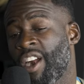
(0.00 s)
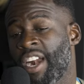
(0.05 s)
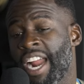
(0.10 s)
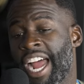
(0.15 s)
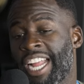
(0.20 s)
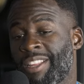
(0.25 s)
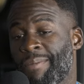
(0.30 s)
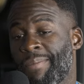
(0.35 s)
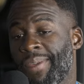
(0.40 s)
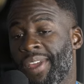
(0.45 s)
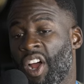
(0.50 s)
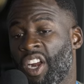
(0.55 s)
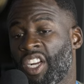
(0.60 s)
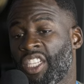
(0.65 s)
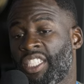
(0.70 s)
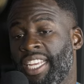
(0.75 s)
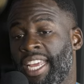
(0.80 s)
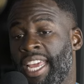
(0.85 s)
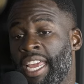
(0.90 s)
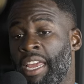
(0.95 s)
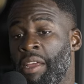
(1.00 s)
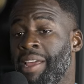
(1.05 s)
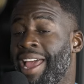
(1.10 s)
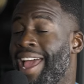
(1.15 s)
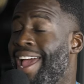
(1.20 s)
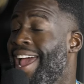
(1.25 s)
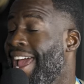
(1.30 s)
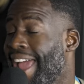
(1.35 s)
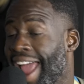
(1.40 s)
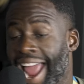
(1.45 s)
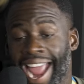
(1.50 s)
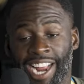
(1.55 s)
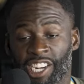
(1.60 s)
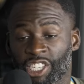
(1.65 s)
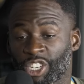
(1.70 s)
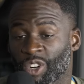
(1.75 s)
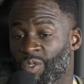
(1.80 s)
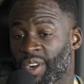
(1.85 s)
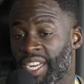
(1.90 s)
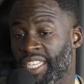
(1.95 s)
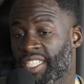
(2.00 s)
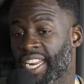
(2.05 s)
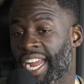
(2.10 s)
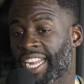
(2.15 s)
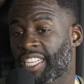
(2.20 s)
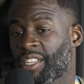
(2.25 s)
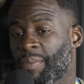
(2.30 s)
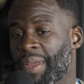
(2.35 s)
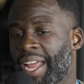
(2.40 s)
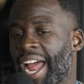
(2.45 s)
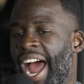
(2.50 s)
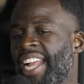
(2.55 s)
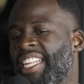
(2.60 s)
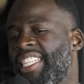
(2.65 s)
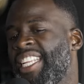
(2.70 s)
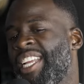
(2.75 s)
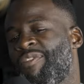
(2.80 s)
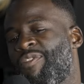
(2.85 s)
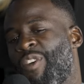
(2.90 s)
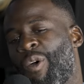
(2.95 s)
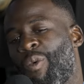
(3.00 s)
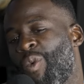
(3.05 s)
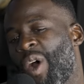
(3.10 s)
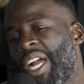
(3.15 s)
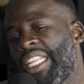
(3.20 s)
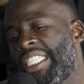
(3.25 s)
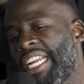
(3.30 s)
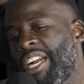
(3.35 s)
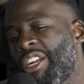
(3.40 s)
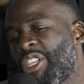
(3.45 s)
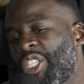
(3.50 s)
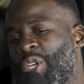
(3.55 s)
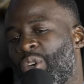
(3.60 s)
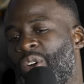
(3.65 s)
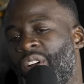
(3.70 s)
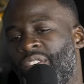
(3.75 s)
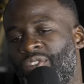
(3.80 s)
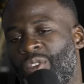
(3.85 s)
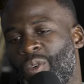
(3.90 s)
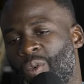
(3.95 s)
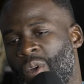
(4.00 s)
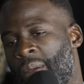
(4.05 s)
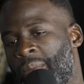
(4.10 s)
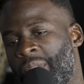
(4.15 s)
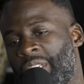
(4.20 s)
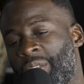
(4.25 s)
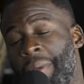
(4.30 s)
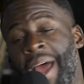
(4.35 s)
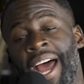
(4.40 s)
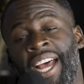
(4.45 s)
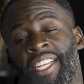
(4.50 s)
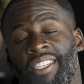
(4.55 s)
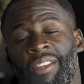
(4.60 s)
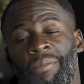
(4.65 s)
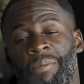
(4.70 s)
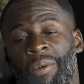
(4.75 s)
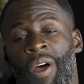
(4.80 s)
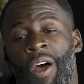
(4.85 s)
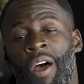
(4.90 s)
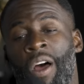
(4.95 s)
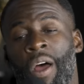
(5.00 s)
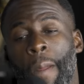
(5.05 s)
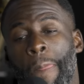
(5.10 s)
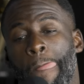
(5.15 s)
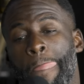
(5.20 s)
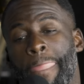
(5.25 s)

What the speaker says: her not to be on the team. Angel Reese, I think for what they're doing for women's basketball,